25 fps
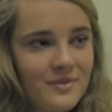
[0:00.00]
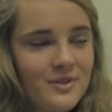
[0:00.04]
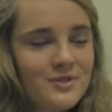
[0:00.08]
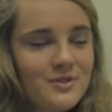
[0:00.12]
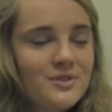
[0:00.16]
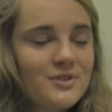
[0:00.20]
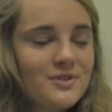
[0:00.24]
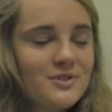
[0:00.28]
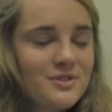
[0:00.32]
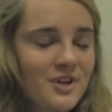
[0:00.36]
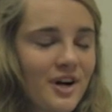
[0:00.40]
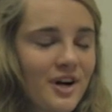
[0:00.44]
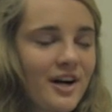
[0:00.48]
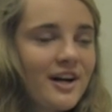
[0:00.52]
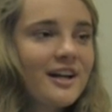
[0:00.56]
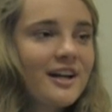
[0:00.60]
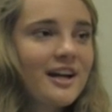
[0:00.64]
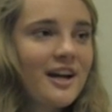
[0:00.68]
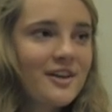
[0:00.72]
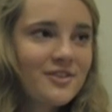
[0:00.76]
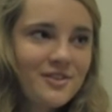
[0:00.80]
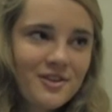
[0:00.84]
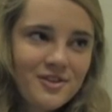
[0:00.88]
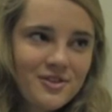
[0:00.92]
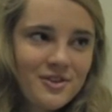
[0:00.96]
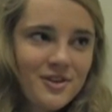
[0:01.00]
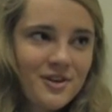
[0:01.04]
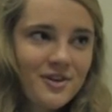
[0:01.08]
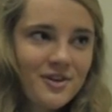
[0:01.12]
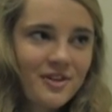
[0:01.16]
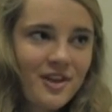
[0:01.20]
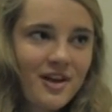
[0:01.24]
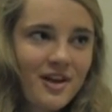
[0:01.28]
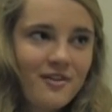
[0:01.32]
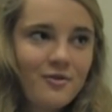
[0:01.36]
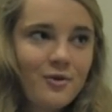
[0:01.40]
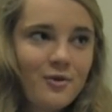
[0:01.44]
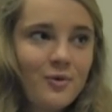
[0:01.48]
So starting at the third
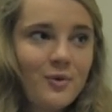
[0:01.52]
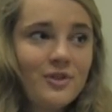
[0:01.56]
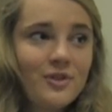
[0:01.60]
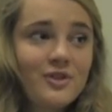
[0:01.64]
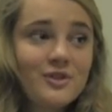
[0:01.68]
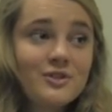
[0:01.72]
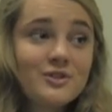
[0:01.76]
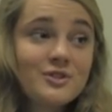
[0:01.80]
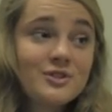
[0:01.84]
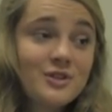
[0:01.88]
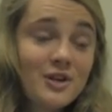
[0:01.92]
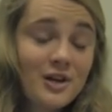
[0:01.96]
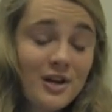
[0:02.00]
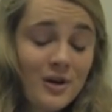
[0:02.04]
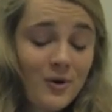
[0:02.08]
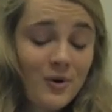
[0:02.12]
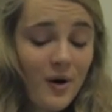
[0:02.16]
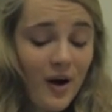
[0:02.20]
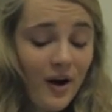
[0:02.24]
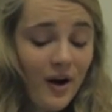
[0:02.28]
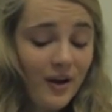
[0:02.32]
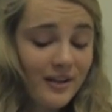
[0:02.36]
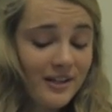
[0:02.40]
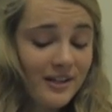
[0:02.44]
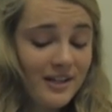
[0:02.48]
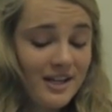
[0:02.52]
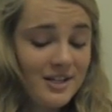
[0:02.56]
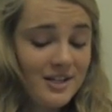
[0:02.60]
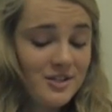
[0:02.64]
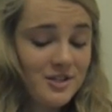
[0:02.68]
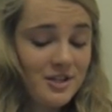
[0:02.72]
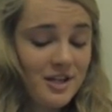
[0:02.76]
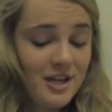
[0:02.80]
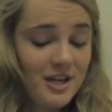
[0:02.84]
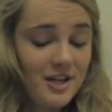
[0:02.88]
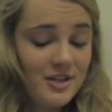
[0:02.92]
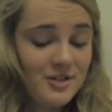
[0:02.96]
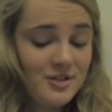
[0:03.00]
level with ensuring quality
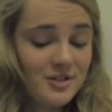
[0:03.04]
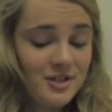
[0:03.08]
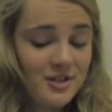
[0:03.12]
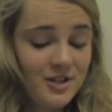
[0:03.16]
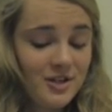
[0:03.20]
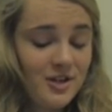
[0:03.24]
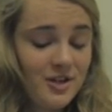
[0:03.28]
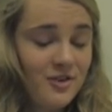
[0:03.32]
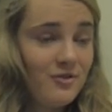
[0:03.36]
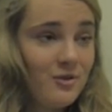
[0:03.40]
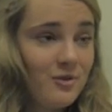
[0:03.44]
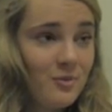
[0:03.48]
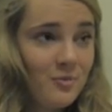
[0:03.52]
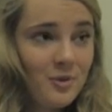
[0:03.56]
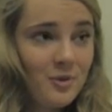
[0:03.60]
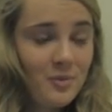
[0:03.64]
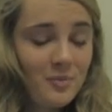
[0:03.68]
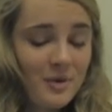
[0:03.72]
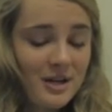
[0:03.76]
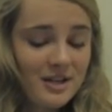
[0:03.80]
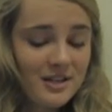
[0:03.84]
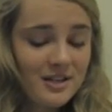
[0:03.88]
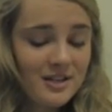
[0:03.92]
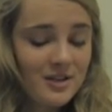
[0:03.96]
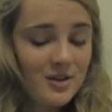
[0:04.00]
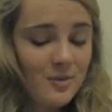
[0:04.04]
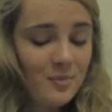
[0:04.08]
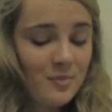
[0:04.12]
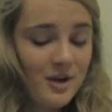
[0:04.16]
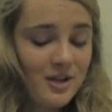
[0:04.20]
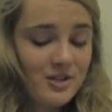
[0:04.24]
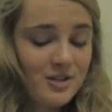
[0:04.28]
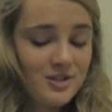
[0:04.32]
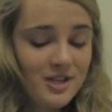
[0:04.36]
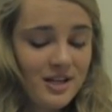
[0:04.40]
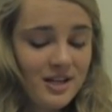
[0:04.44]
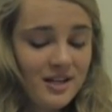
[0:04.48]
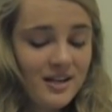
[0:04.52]
education, you've implemented the
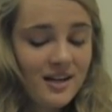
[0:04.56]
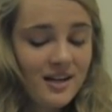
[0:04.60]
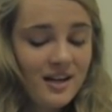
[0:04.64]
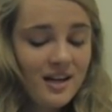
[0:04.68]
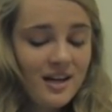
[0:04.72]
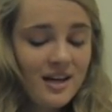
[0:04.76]
budget